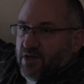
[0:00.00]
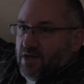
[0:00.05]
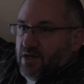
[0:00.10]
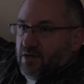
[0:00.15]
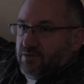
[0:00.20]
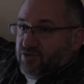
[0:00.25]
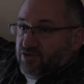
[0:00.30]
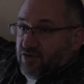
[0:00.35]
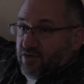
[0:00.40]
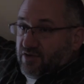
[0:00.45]

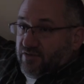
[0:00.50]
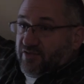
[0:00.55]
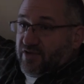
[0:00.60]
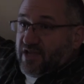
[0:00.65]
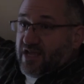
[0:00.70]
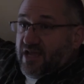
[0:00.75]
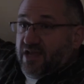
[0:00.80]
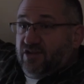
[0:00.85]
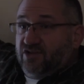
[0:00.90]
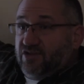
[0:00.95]
uh,
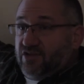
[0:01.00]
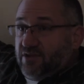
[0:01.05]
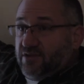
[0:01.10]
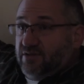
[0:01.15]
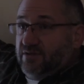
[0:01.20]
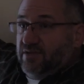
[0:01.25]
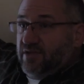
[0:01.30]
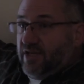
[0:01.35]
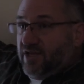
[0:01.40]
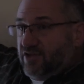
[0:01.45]
certification,
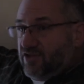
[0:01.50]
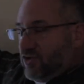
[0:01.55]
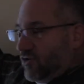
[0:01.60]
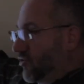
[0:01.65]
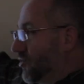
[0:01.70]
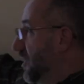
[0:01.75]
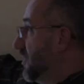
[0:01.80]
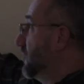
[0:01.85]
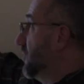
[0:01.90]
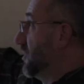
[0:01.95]
and it's a,
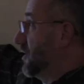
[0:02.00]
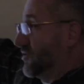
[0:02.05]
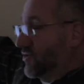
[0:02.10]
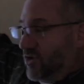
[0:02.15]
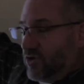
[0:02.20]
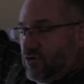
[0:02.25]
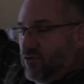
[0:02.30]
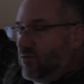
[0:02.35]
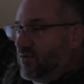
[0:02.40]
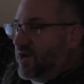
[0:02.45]
it is
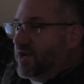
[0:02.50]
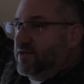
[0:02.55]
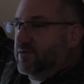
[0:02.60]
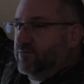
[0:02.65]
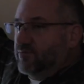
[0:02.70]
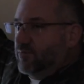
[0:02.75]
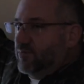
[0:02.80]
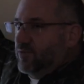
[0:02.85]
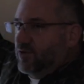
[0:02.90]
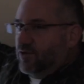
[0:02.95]
a
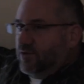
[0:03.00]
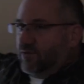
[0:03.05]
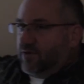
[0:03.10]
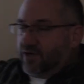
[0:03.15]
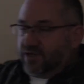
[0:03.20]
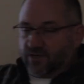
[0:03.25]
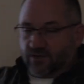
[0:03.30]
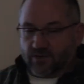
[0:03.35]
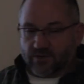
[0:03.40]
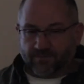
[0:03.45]
great
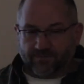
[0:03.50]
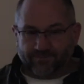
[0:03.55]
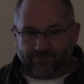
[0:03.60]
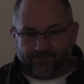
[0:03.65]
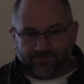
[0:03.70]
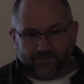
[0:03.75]
curriculum.